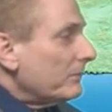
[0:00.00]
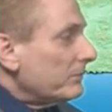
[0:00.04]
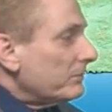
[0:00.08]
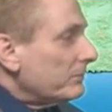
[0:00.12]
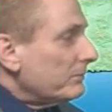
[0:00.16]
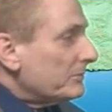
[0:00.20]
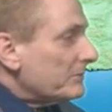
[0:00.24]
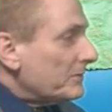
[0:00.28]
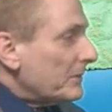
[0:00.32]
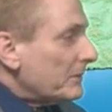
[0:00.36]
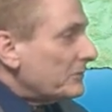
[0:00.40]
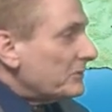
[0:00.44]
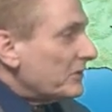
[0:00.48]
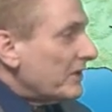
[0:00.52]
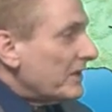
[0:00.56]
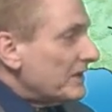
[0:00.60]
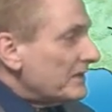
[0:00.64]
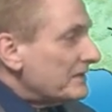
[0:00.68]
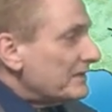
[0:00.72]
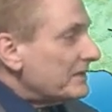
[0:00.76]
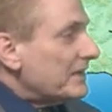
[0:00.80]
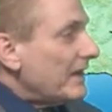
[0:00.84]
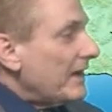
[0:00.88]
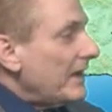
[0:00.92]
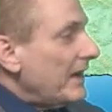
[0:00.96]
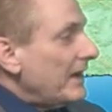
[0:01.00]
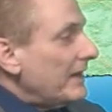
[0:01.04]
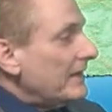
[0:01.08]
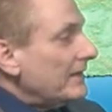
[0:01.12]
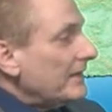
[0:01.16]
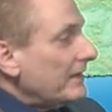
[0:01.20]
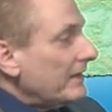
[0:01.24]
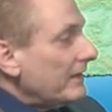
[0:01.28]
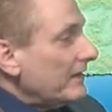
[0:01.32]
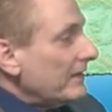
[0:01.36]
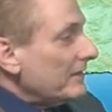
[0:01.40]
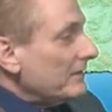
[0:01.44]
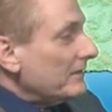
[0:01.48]
especially east side and
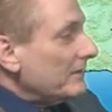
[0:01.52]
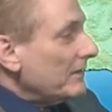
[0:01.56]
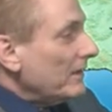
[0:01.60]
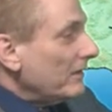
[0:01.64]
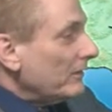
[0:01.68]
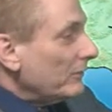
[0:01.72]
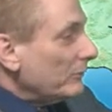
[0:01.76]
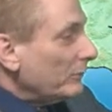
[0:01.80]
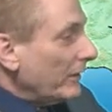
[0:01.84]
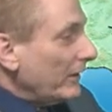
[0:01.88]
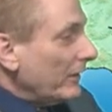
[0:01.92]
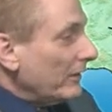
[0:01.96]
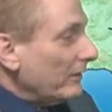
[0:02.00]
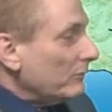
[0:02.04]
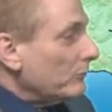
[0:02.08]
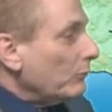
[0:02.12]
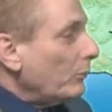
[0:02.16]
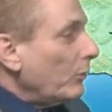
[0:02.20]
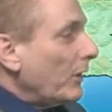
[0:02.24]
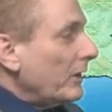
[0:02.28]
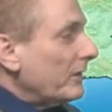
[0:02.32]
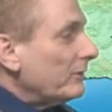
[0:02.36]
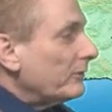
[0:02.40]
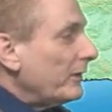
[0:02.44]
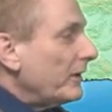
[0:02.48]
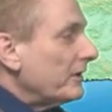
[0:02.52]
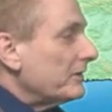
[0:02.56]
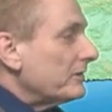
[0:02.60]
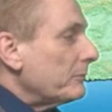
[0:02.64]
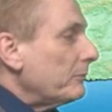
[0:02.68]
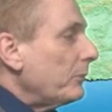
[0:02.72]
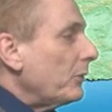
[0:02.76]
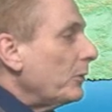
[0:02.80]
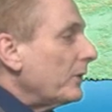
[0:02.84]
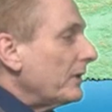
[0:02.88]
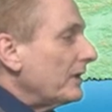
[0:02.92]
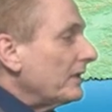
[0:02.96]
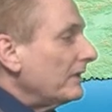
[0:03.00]
then around Wainwright to
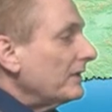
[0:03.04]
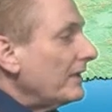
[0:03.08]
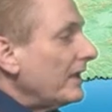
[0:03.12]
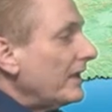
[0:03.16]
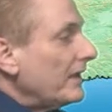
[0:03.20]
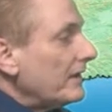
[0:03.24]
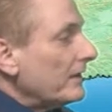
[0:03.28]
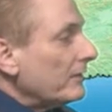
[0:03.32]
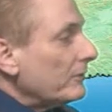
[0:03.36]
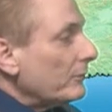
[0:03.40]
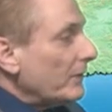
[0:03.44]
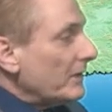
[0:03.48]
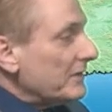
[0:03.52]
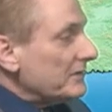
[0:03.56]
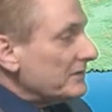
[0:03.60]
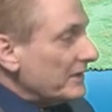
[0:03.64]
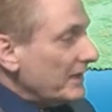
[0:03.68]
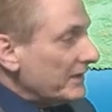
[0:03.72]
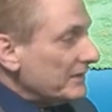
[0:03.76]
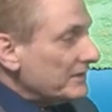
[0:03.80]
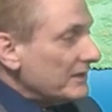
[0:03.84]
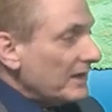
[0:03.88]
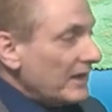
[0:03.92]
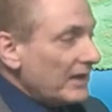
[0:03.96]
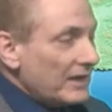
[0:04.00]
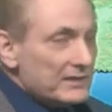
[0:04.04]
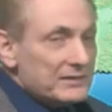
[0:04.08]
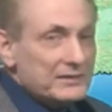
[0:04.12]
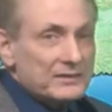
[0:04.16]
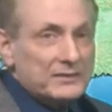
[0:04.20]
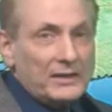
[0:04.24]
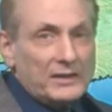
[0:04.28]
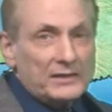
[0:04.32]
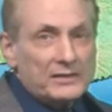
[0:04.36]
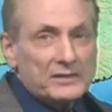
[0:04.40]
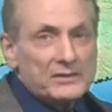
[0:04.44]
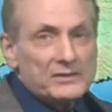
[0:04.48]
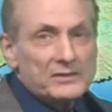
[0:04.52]
Point Lay, otherwise light to
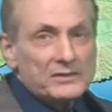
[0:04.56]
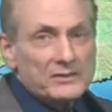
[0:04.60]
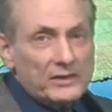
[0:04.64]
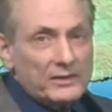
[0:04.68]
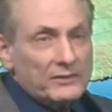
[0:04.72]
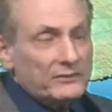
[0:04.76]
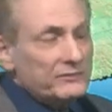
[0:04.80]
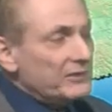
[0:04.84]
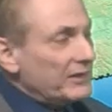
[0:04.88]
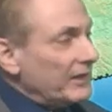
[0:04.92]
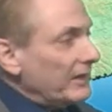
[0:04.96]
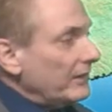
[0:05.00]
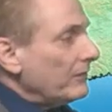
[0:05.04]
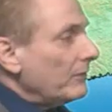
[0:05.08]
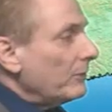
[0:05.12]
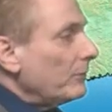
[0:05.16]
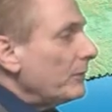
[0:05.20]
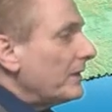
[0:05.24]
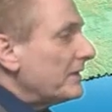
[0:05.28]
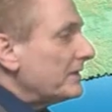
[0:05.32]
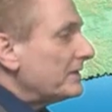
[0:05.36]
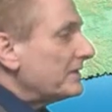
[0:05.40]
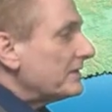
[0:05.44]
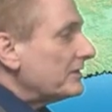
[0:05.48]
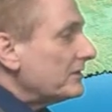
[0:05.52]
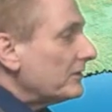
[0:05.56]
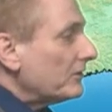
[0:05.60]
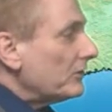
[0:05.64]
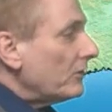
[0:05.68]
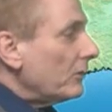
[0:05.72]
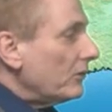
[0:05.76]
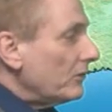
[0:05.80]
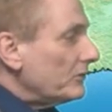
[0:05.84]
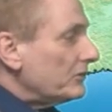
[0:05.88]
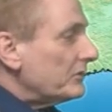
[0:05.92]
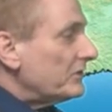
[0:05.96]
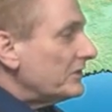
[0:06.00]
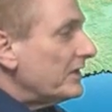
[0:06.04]
isolated stuff down the west
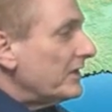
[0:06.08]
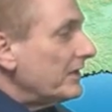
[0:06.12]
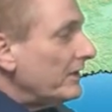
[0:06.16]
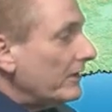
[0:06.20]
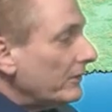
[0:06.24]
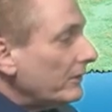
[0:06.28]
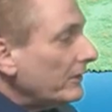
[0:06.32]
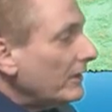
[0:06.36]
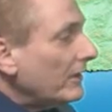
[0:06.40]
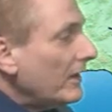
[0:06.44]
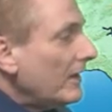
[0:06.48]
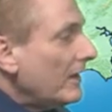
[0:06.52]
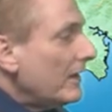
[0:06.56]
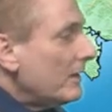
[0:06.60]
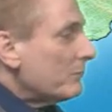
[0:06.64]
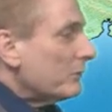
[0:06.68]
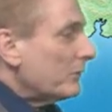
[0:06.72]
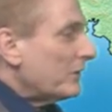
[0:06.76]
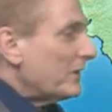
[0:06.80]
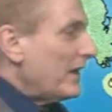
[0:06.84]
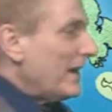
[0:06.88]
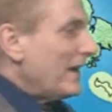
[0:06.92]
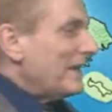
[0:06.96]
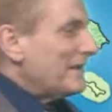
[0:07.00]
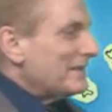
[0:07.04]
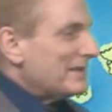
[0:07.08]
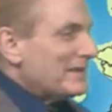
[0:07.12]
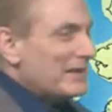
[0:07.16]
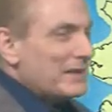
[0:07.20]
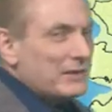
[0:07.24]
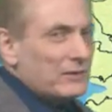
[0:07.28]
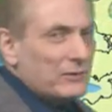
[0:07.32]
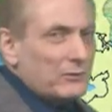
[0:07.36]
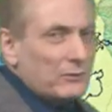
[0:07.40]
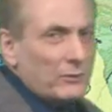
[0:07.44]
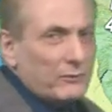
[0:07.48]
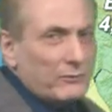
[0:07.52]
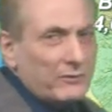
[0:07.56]
coast here. Pretty
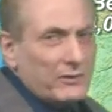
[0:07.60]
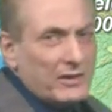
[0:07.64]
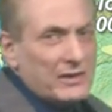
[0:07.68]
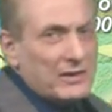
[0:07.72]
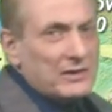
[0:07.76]
isolated over the